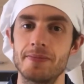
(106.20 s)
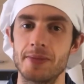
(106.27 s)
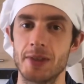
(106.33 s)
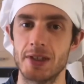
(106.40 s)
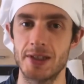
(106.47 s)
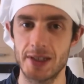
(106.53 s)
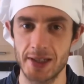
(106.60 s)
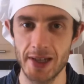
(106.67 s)

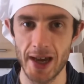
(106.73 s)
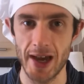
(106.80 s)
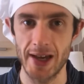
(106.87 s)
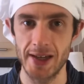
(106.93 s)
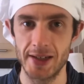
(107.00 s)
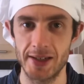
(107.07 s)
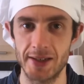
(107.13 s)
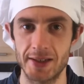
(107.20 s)
today,
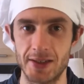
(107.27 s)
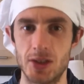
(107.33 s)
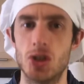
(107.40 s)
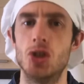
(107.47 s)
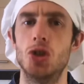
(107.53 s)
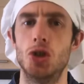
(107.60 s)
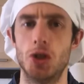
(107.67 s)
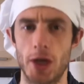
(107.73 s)

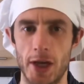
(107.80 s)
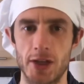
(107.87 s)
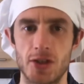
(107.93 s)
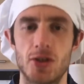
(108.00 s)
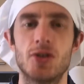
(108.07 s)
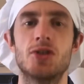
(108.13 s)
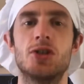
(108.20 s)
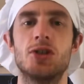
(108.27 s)
yes,
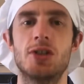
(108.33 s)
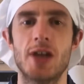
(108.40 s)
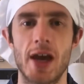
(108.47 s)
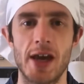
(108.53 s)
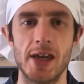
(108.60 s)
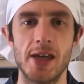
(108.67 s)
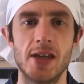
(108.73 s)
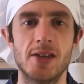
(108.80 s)

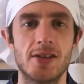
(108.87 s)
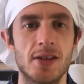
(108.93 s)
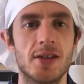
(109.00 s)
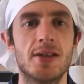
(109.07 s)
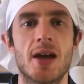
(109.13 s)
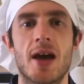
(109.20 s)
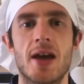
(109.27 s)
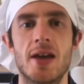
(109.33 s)
today is the
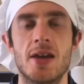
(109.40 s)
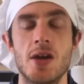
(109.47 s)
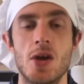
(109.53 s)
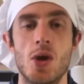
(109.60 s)
day